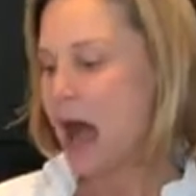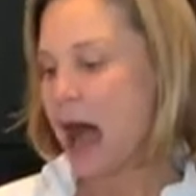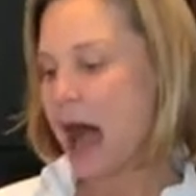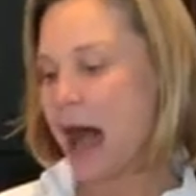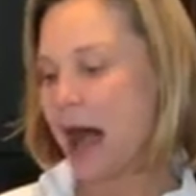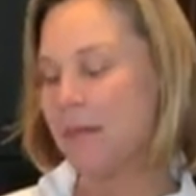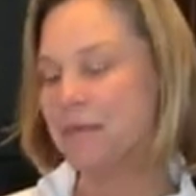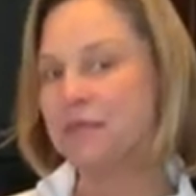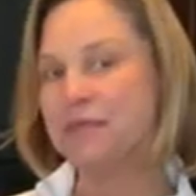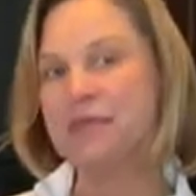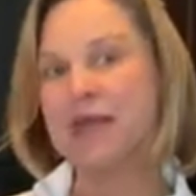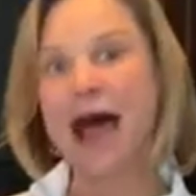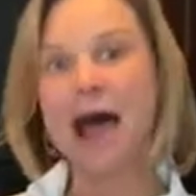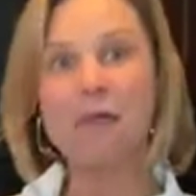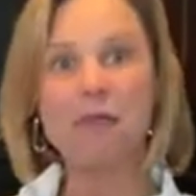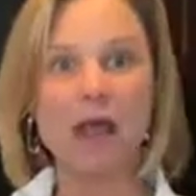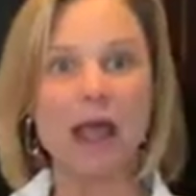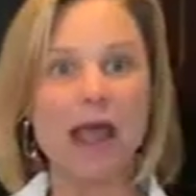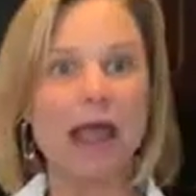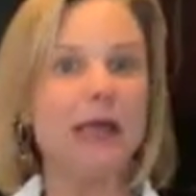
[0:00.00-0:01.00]

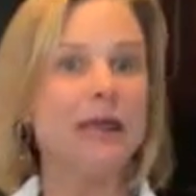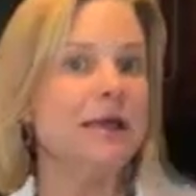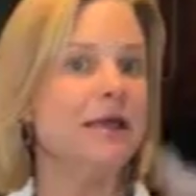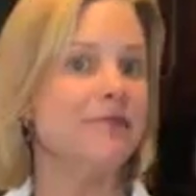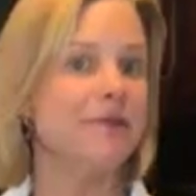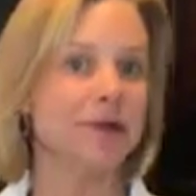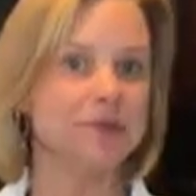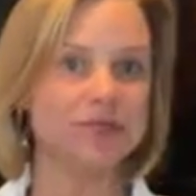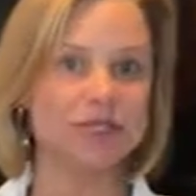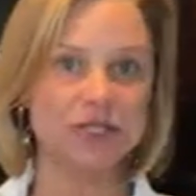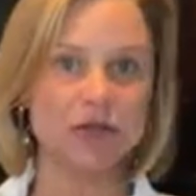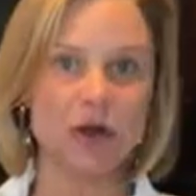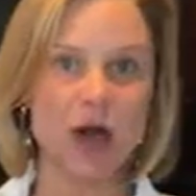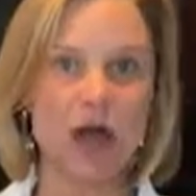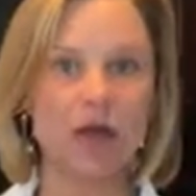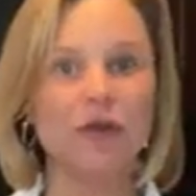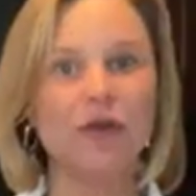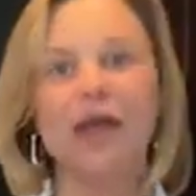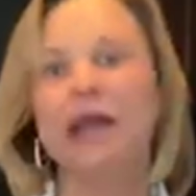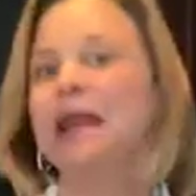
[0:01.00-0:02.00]
That way, if I'm still
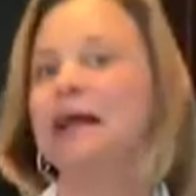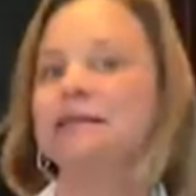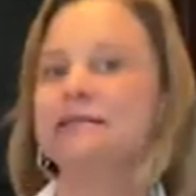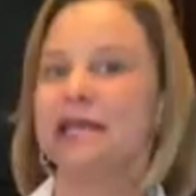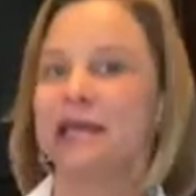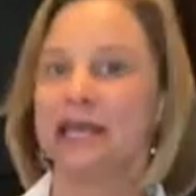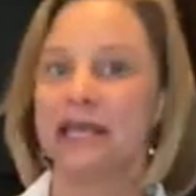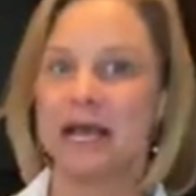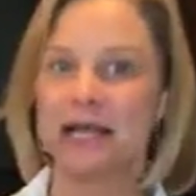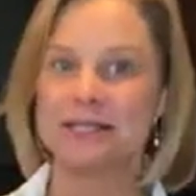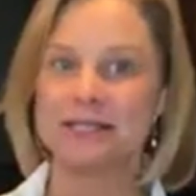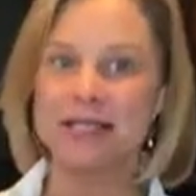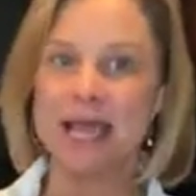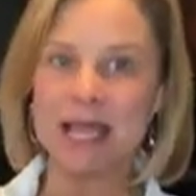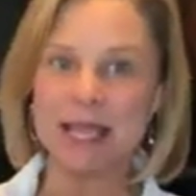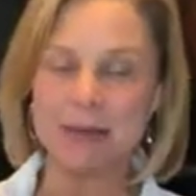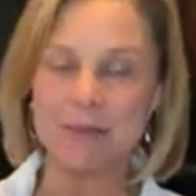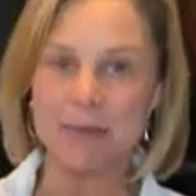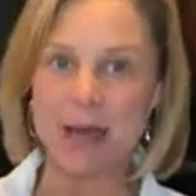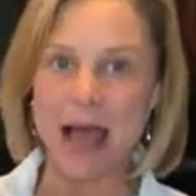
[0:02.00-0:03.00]
hungry and I take a
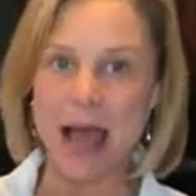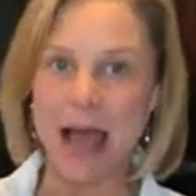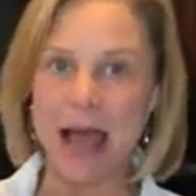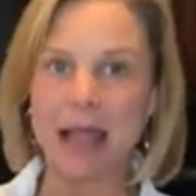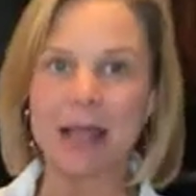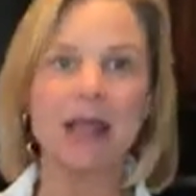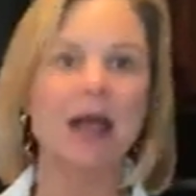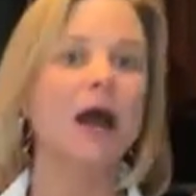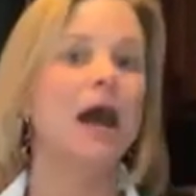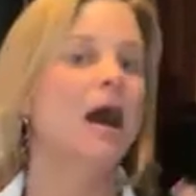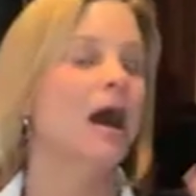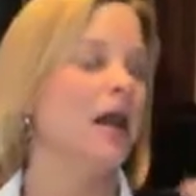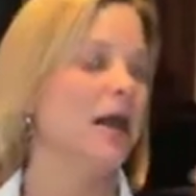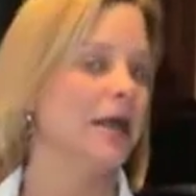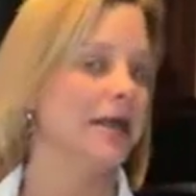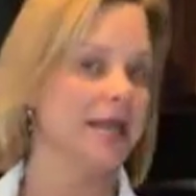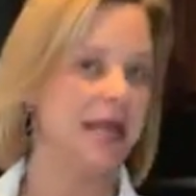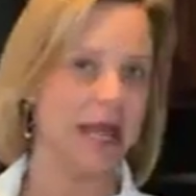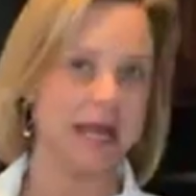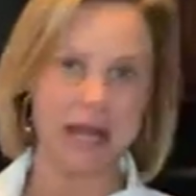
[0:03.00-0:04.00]
second bag,
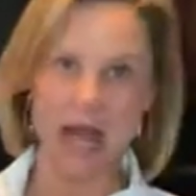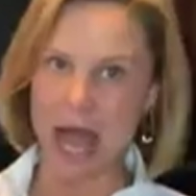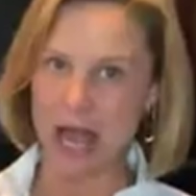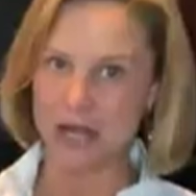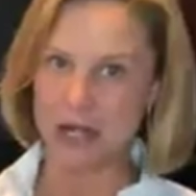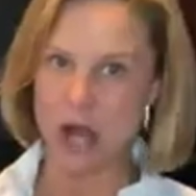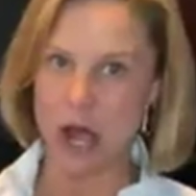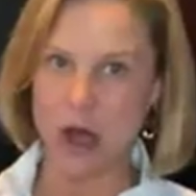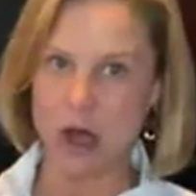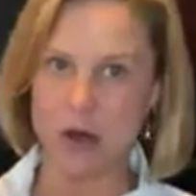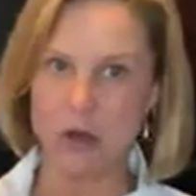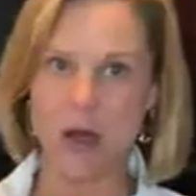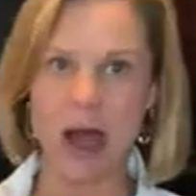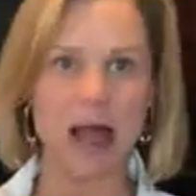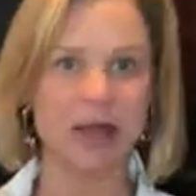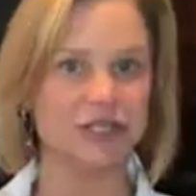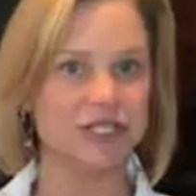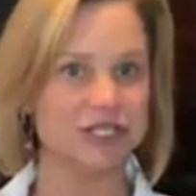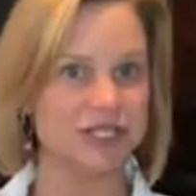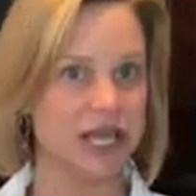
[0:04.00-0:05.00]
again, I know
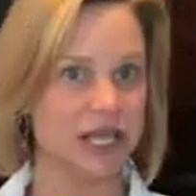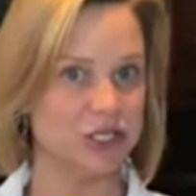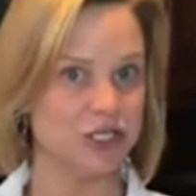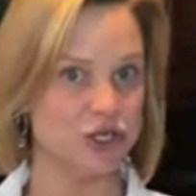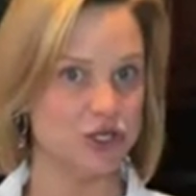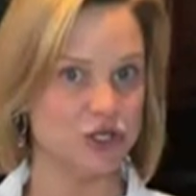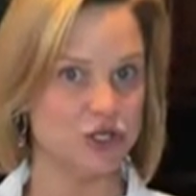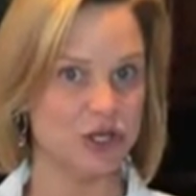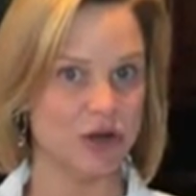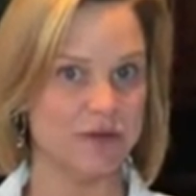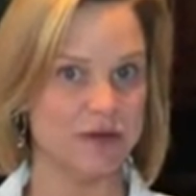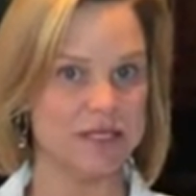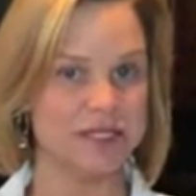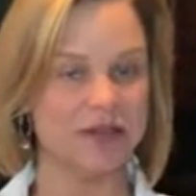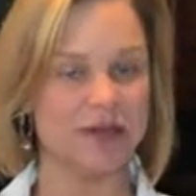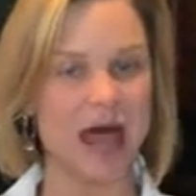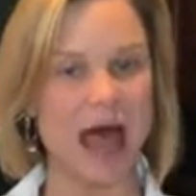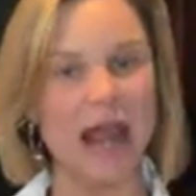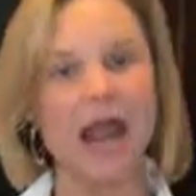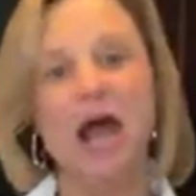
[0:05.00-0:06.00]
I just had 2
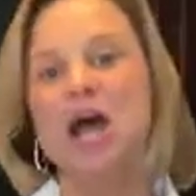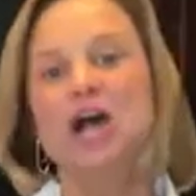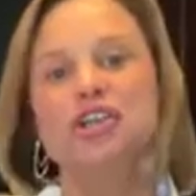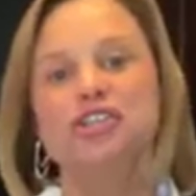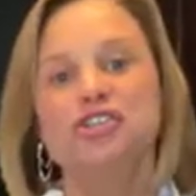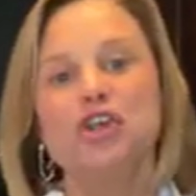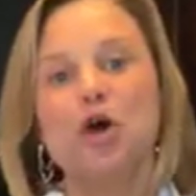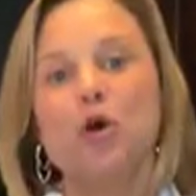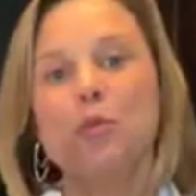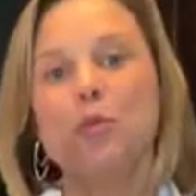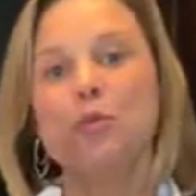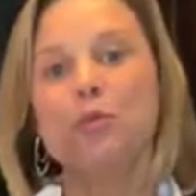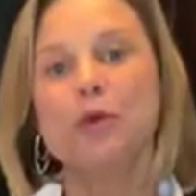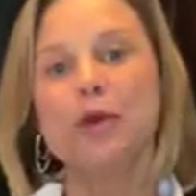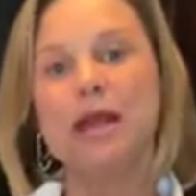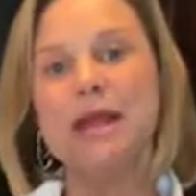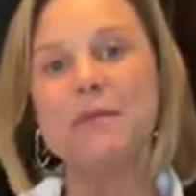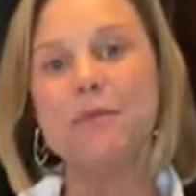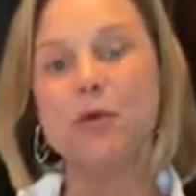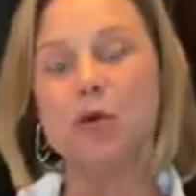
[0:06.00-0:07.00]
servings of that. So
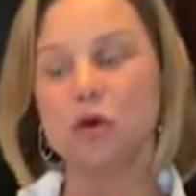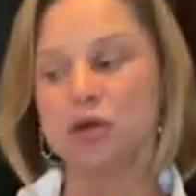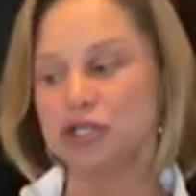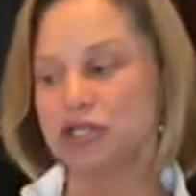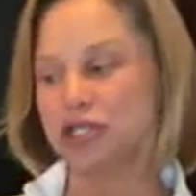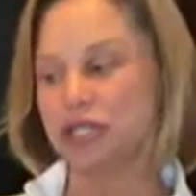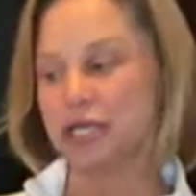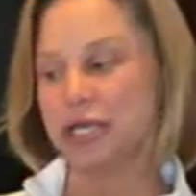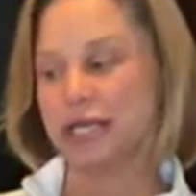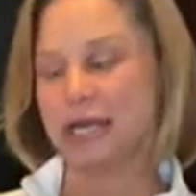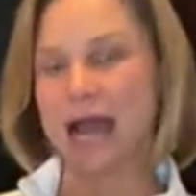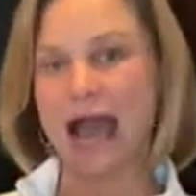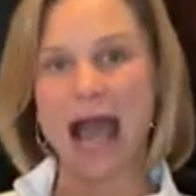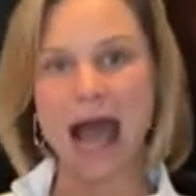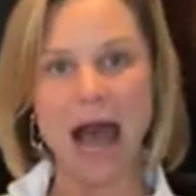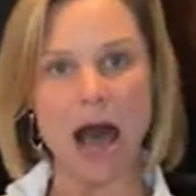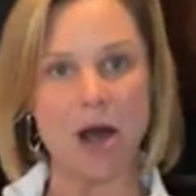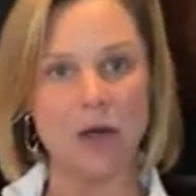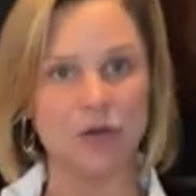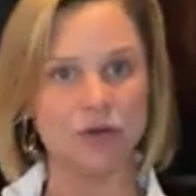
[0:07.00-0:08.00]
pre-portioning
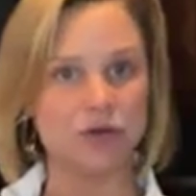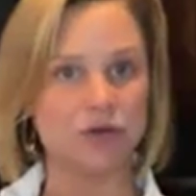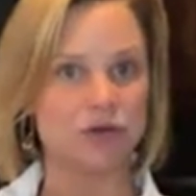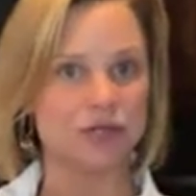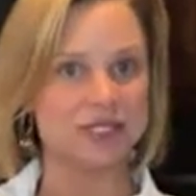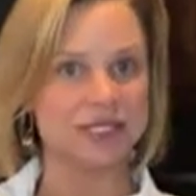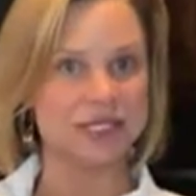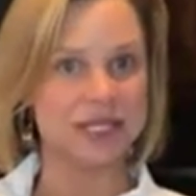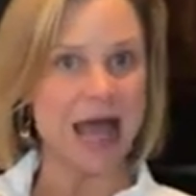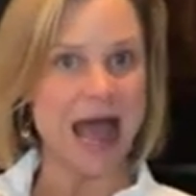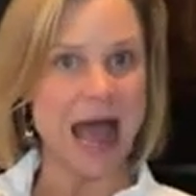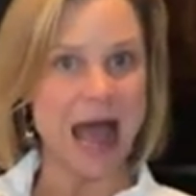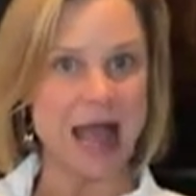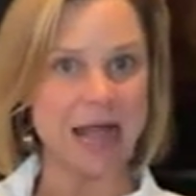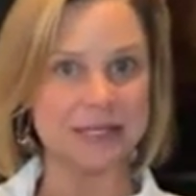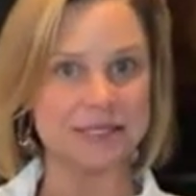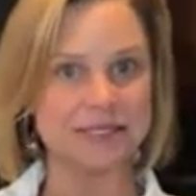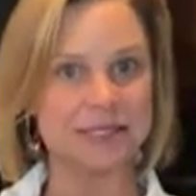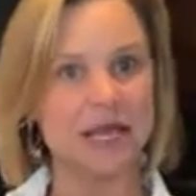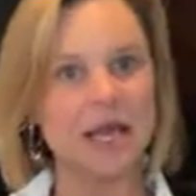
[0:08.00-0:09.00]
out your
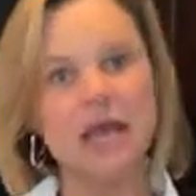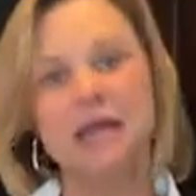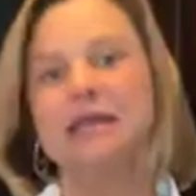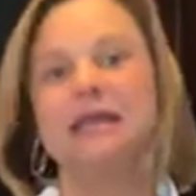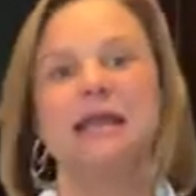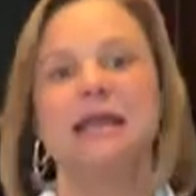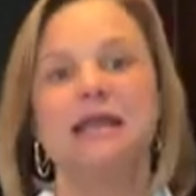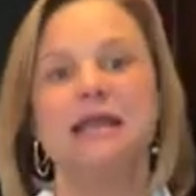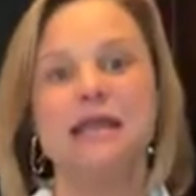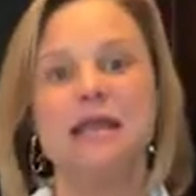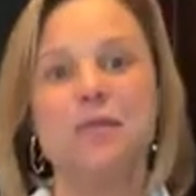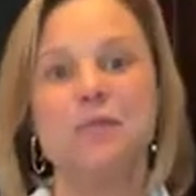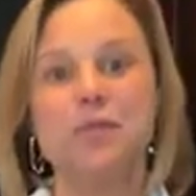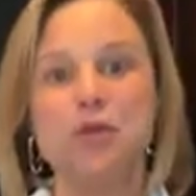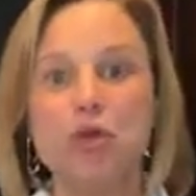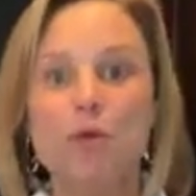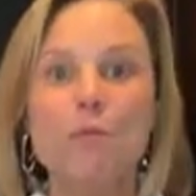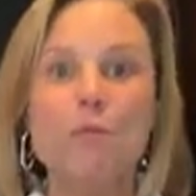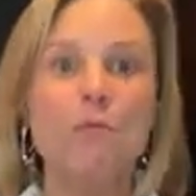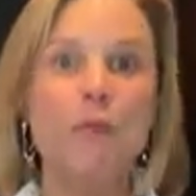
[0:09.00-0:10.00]
snacks can
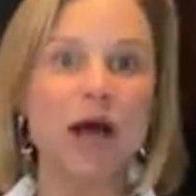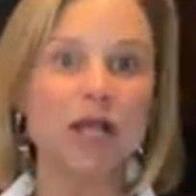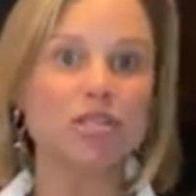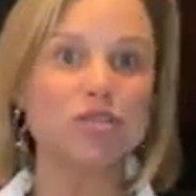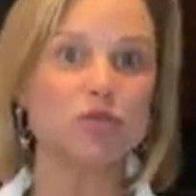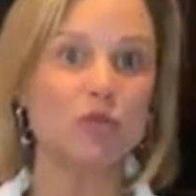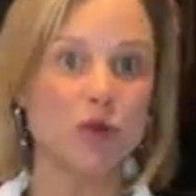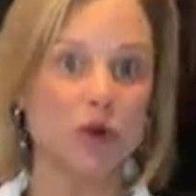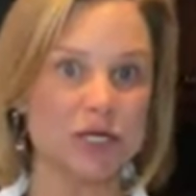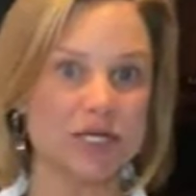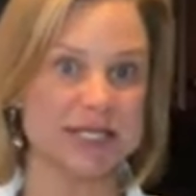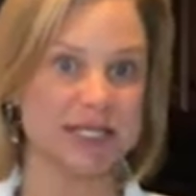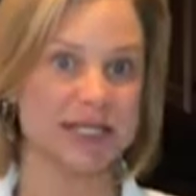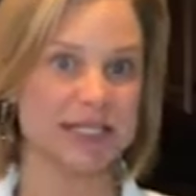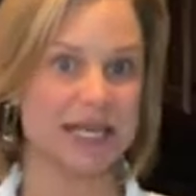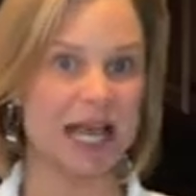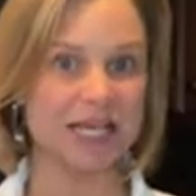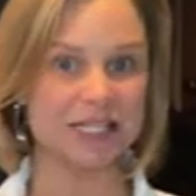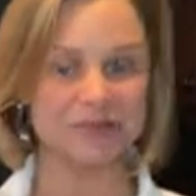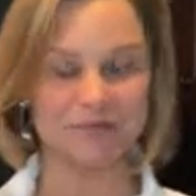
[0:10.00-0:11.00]
keep you much more
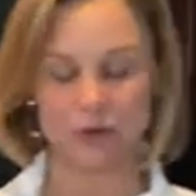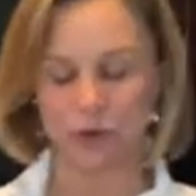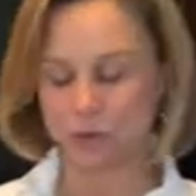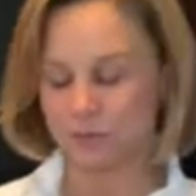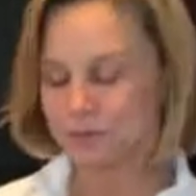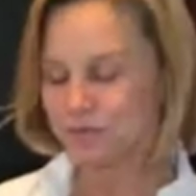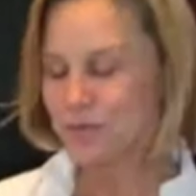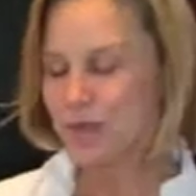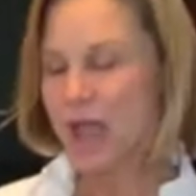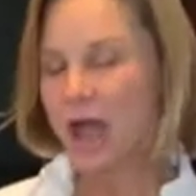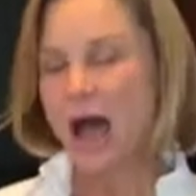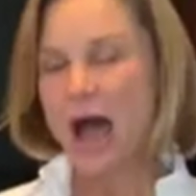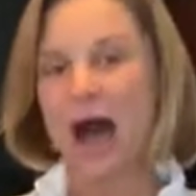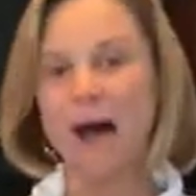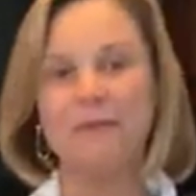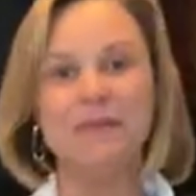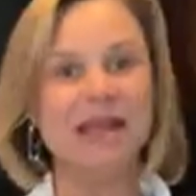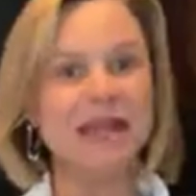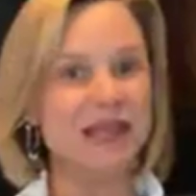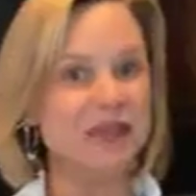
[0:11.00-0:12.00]
successful
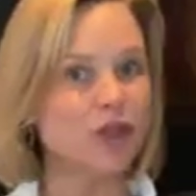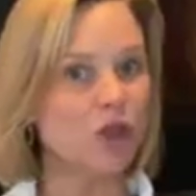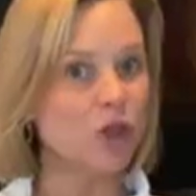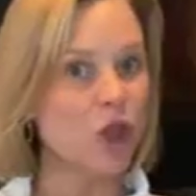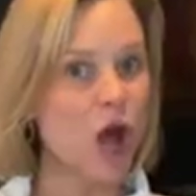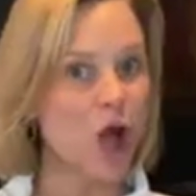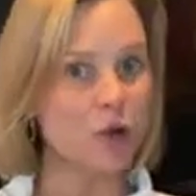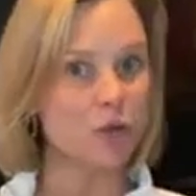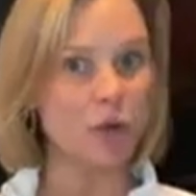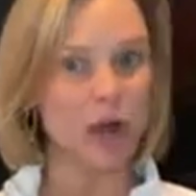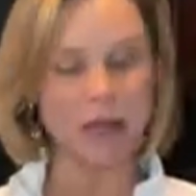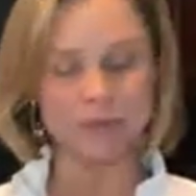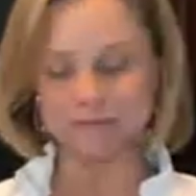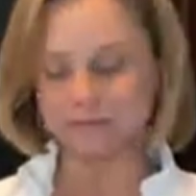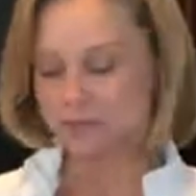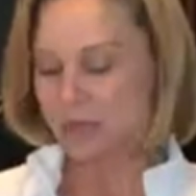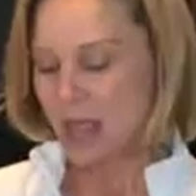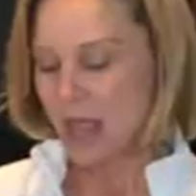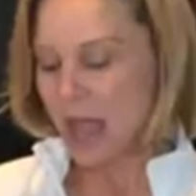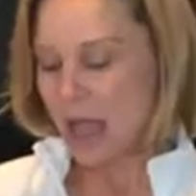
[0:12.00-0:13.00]
in the long run.